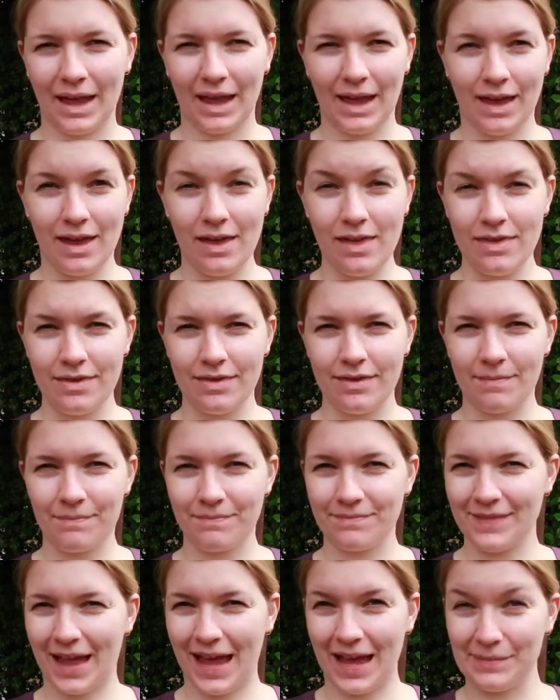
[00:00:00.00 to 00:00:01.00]

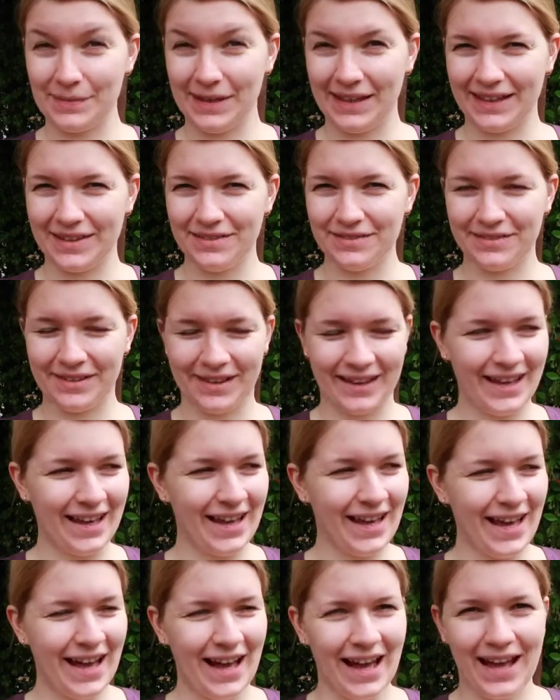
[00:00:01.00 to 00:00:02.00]
I believe.
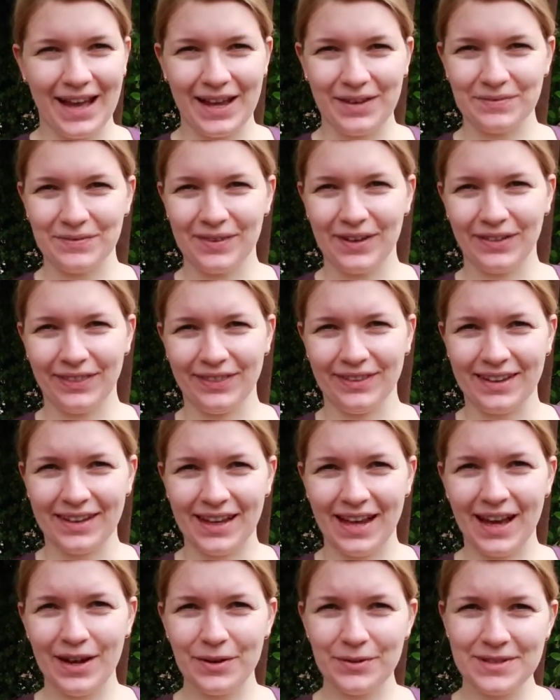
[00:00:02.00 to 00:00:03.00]
I'm on the
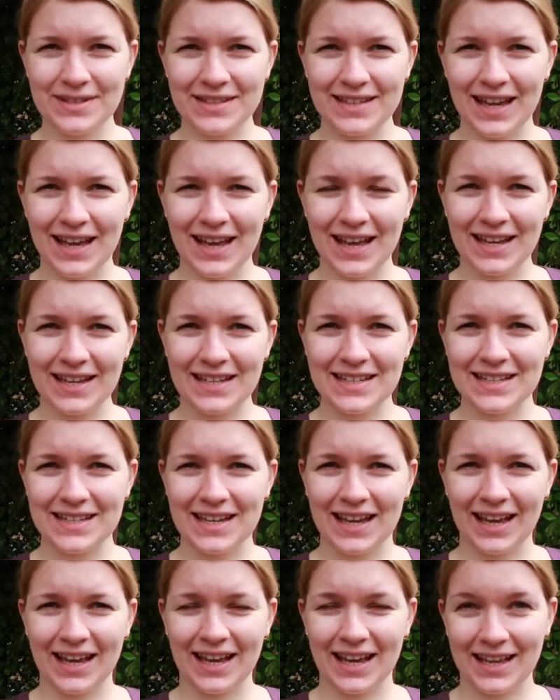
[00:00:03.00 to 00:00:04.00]
outside
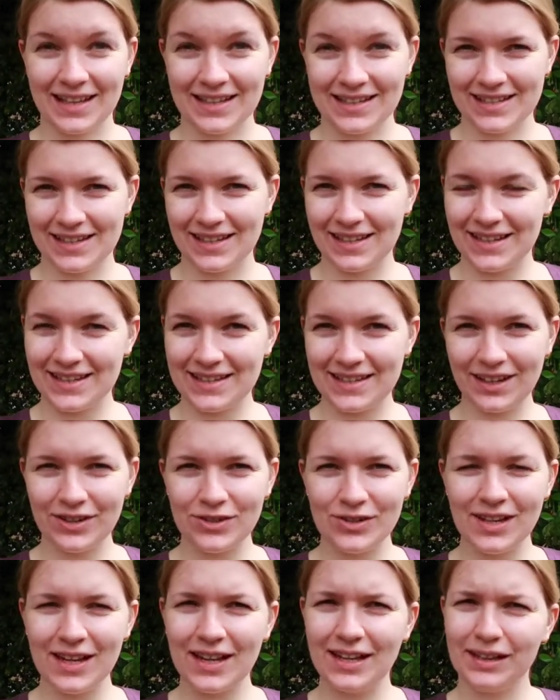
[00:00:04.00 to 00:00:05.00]
and it's
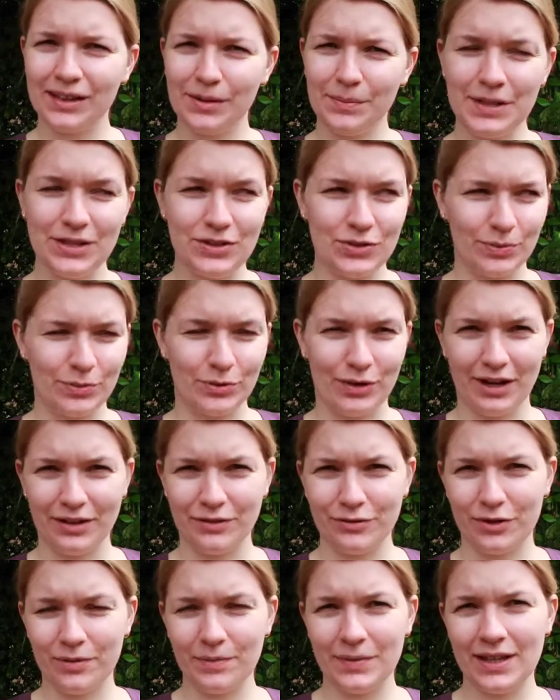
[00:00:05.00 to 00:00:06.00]
actually a little bit too bright
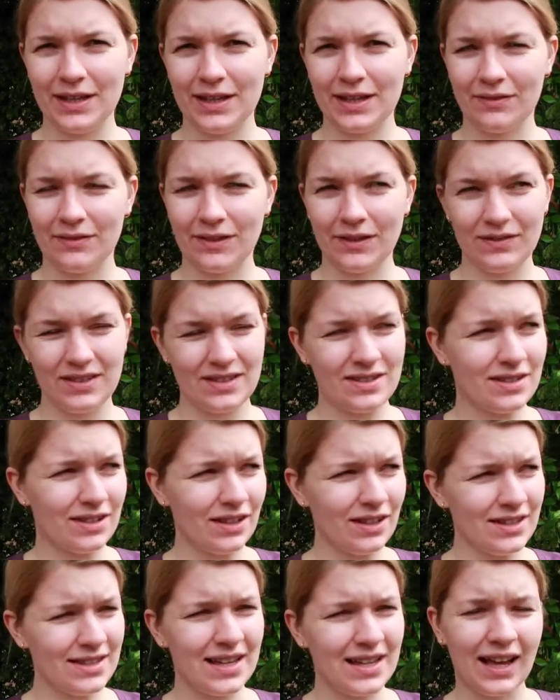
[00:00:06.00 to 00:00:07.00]
for me. Even if it's
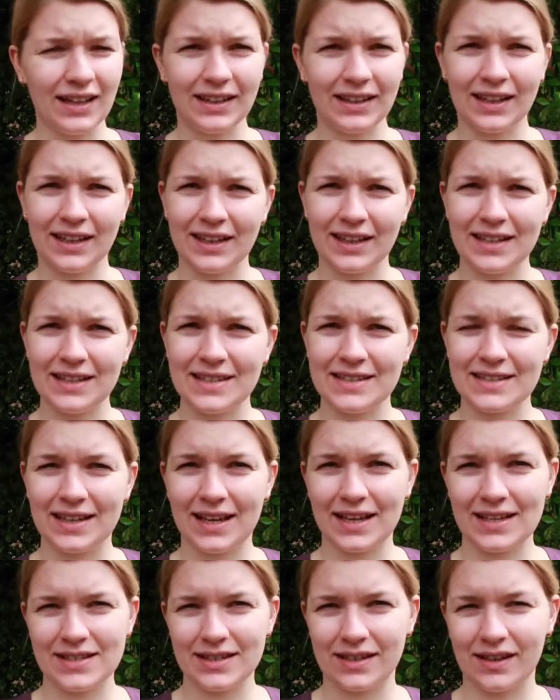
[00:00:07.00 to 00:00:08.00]
not sunny, it's
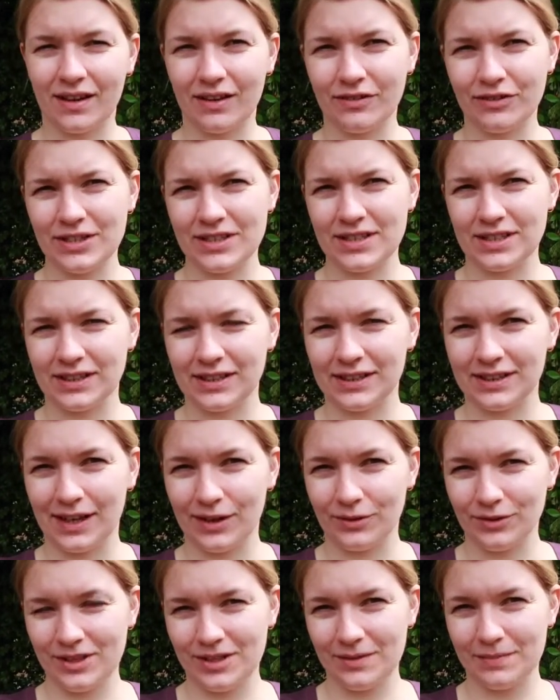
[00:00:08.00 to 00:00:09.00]
kind of covered and
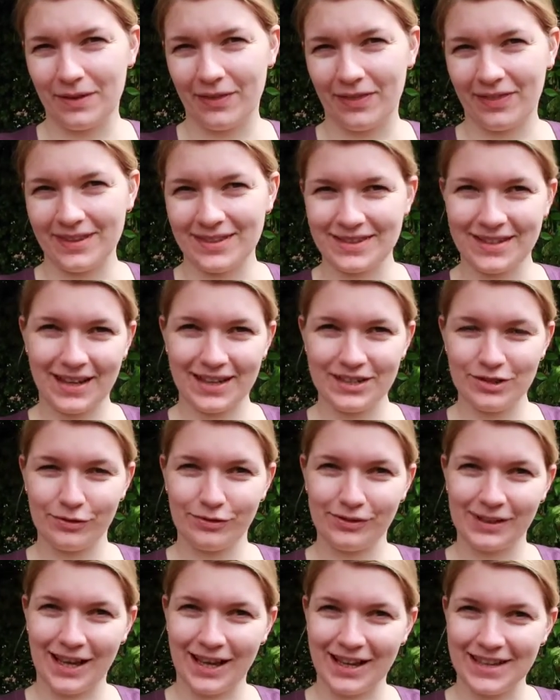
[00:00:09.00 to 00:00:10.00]
cloudy, but this kind
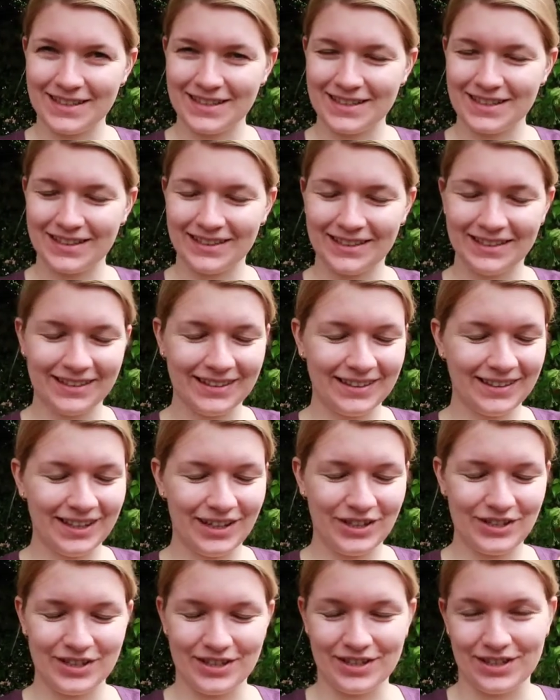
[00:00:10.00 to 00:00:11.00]
of light
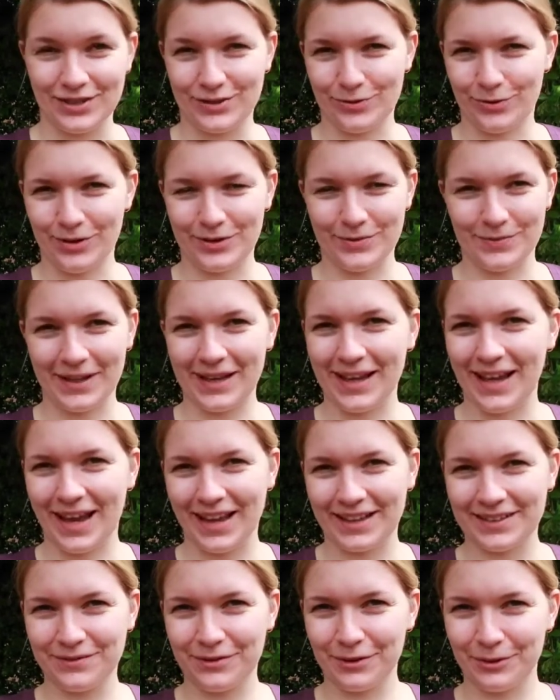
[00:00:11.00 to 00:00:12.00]
just destroys my
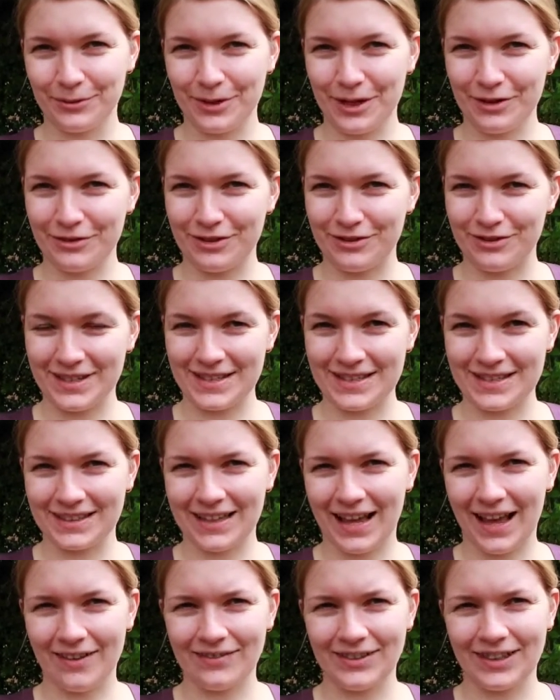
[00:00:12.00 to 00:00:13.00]
eyes for whatever reason.
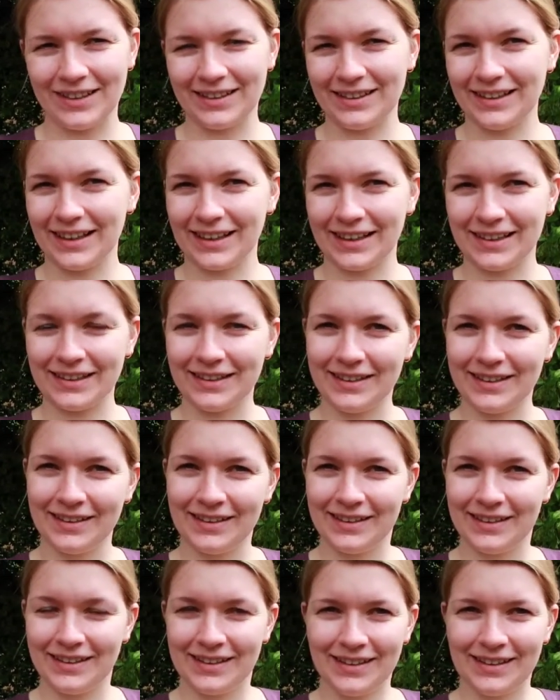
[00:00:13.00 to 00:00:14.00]
Having like
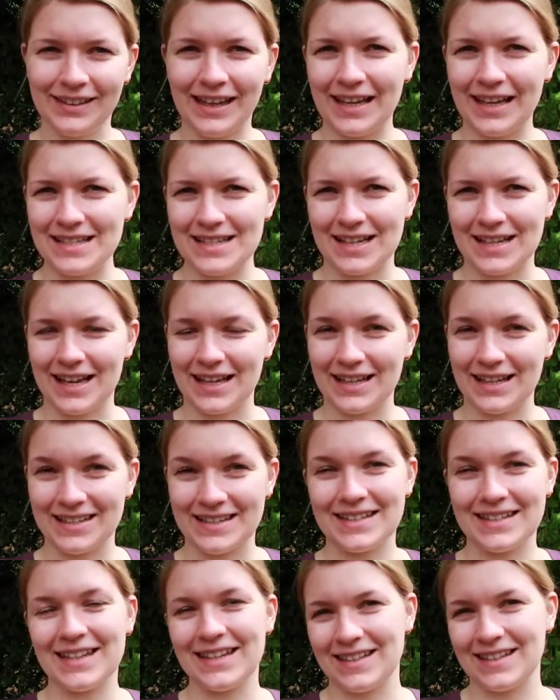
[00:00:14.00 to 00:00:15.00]
light
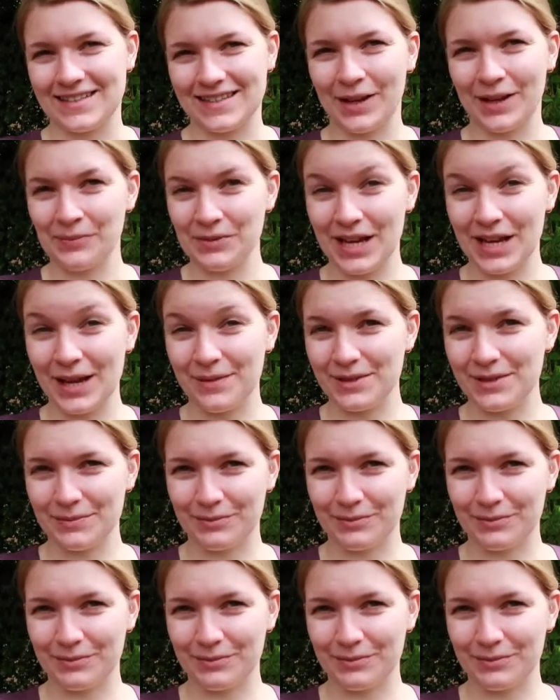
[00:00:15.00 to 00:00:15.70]
eyes is sometimes